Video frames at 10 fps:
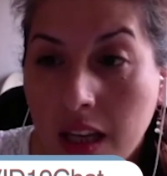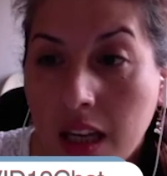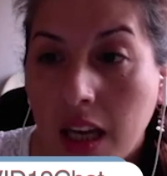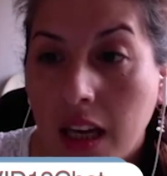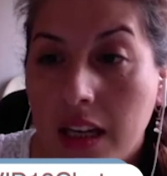
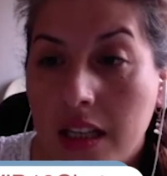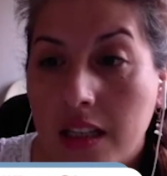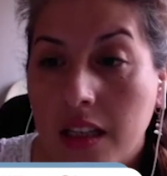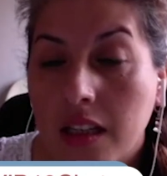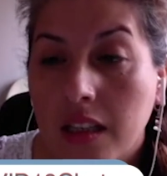And
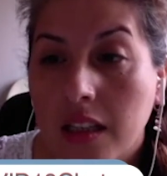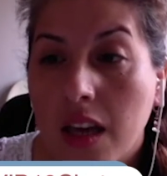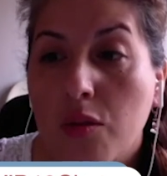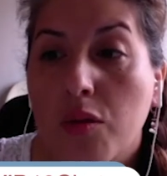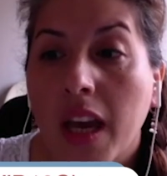
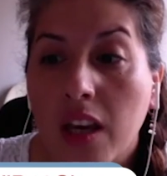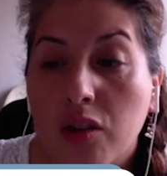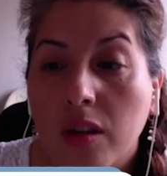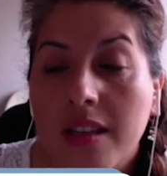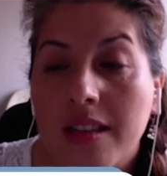
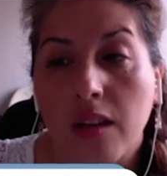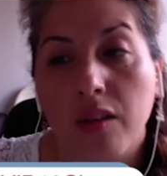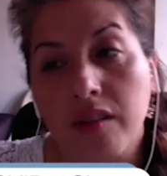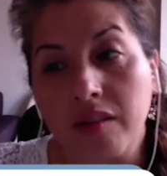education is another